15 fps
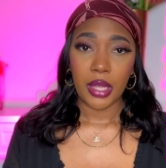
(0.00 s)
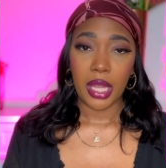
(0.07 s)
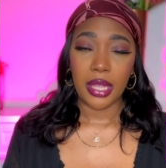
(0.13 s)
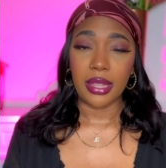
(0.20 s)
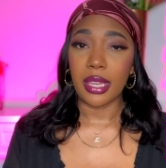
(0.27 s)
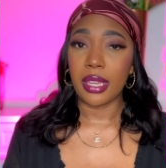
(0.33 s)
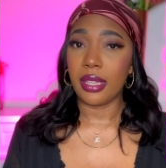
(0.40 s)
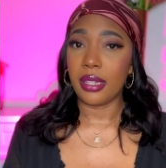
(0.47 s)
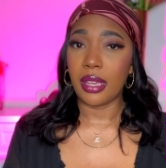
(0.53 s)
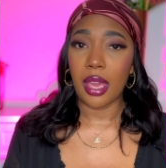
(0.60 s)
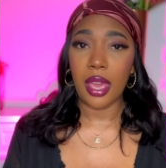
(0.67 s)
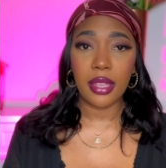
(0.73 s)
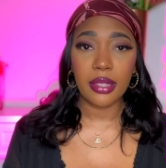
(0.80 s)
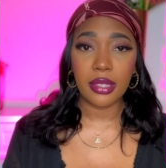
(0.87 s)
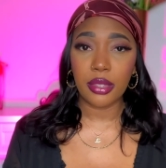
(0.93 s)
they
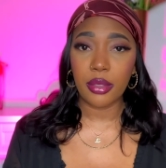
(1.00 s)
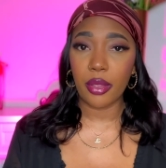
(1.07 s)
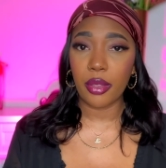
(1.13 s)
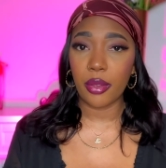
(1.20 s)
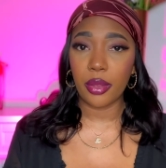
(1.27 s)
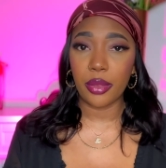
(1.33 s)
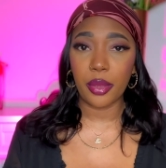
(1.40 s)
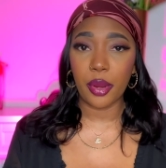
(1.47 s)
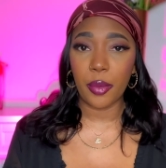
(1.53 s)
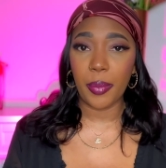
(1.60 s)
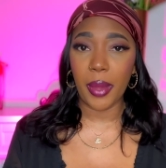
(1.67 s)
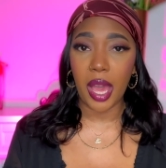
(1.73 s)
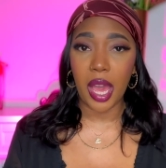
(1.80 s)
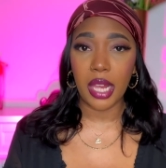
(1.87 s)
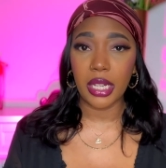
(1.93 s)
enhanced the, their
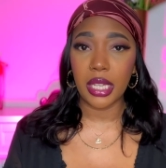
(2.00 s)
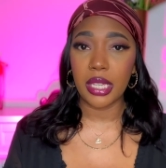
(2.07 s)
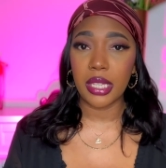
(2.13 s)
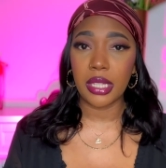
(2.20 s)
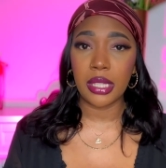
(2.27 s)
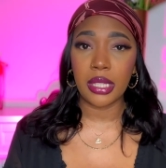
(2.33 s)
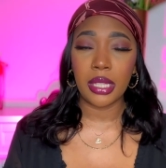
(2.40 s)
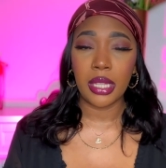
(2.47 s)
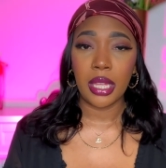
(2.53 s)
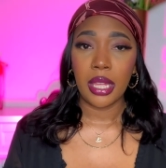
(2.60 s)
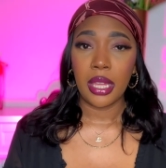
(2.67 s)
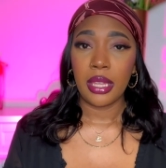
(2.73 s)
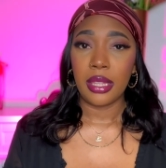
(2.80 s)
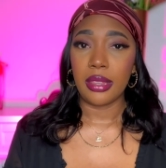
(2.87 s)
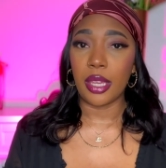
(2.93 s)
bodies
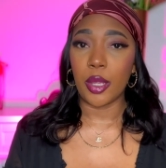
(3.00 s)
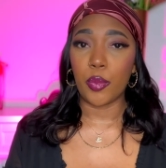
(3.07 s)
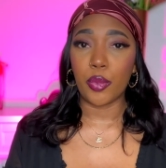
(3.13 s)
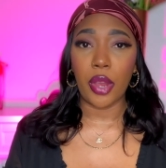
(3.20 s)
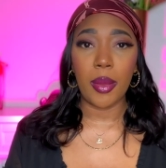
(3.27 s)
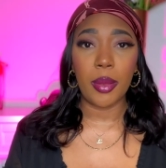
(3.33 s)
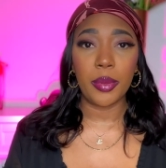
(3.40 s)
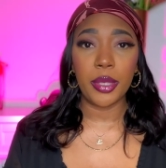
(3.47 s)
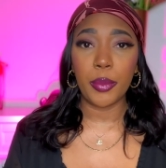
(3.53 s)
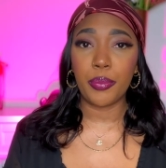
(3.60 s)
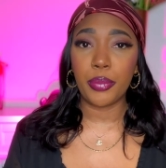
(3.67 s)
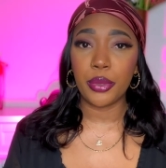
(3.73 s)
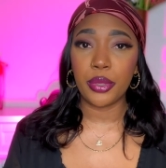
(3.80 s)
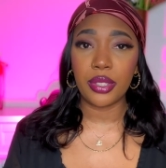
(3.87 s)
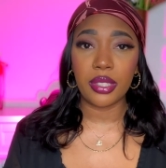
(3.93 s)
they probably
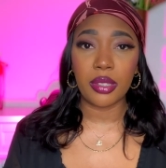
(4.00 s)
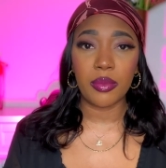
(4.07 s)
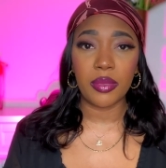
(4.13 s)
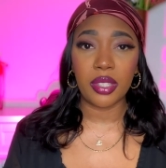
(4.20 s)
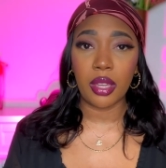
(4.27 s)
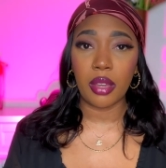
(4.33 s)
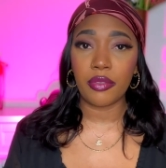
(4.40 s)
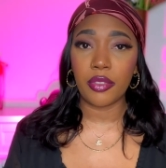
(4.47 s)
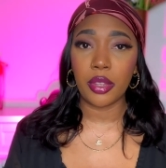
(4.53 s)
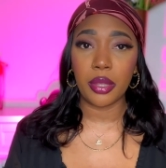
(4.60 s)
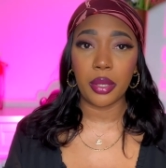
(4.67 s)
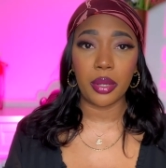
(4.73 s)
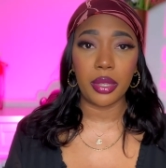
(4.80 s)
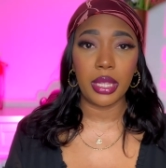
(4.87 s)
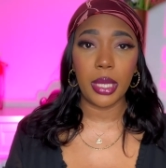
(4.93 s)
put some stuff in
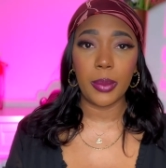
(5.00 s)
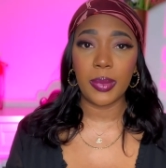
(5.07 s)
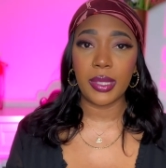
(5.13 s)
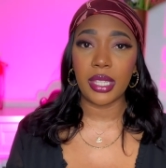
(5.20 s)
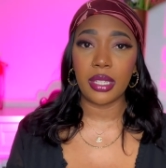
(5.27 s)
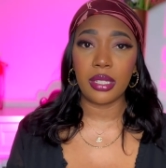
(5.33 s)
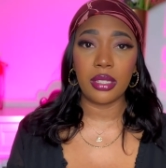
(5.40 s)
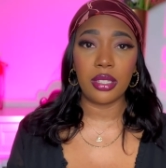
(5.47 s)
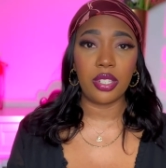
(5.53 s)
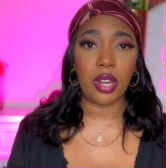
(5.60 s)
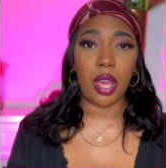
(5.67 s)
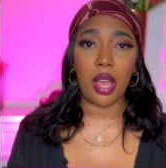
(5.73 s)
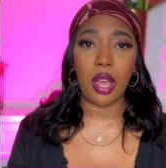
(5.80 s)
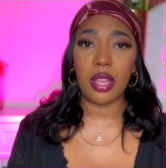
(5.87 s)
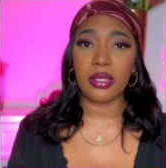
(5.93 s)
their lips and
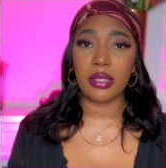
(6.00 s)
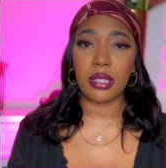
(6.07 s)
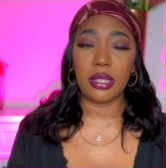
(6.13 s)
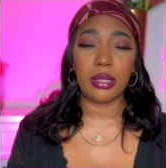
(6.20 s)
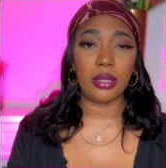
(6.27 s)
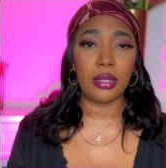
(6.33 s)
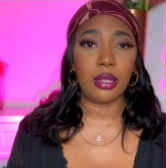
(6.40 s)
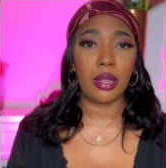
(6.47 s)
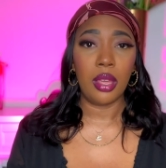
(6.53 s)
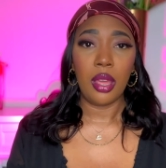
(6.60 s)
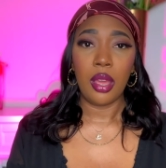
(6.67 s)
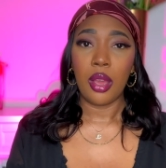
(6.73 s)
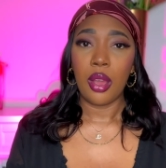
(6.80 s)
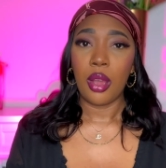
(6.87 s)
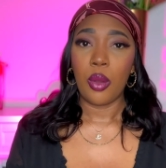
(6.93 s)
jaws and
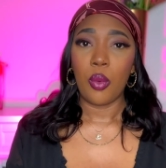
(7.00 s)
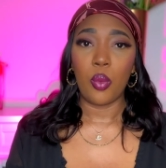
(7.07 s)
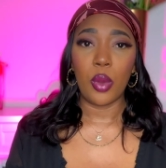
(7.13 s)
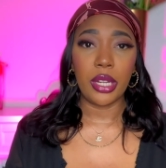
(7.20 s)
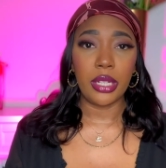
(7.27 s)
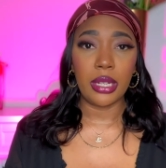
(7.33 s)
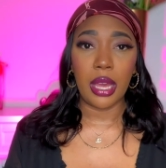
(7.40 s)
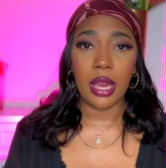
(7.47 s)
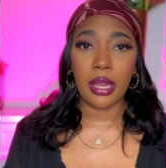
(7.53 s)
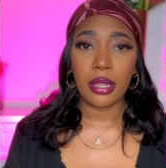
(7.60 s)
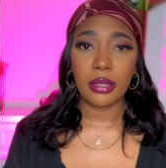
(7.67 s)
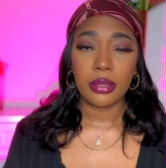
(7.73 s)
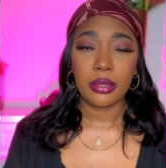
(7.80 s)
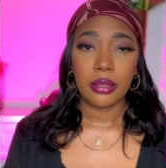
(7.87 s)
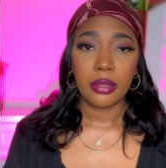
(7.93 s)
whatnot
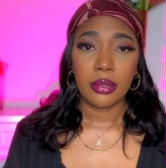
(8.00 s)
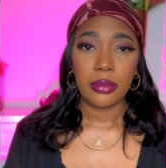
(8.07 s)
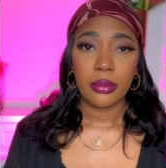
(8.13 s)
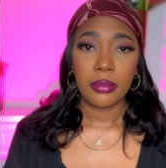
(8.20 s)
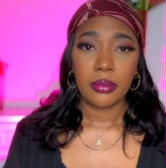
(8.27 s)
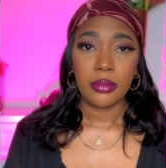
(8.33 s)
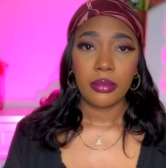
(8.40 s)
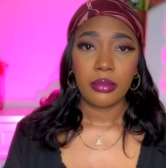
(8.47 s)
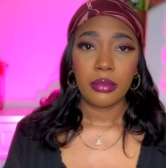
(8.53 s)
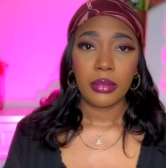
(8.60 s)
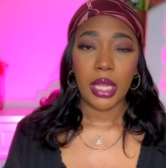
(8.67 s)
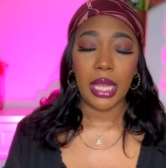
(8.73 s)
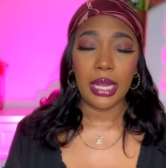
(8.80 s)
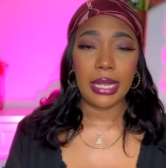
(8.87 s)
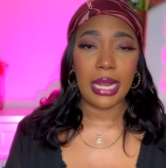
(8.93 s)

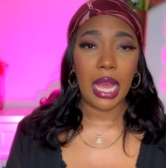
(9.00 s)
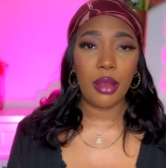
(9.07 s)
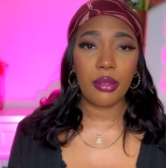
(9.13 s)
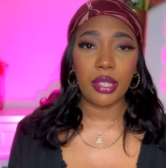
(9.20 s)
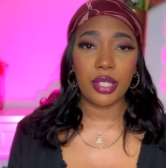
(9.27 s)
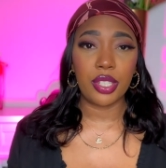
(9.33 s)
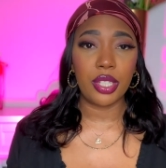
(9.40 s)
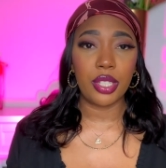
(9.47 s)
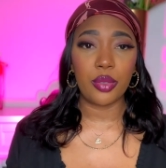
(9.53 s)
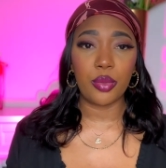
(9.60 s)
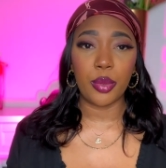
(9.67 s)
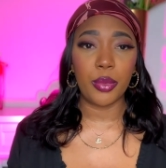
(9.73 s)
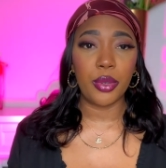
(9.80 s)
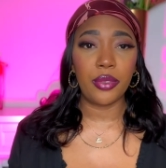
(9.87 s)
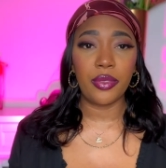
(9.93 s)
and now that she's
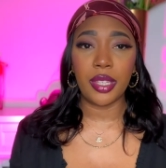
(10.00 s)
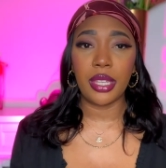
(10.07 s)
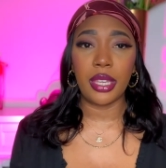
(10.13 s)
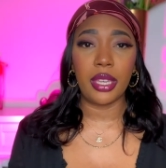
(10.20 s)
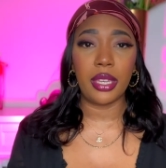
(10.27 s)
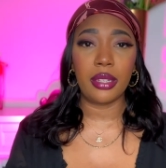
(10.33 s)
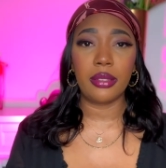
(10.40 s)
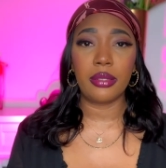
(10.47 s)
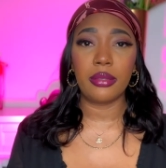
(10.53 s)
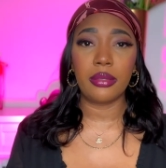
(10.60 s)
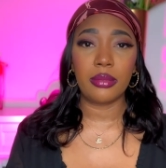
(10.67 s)
removing it,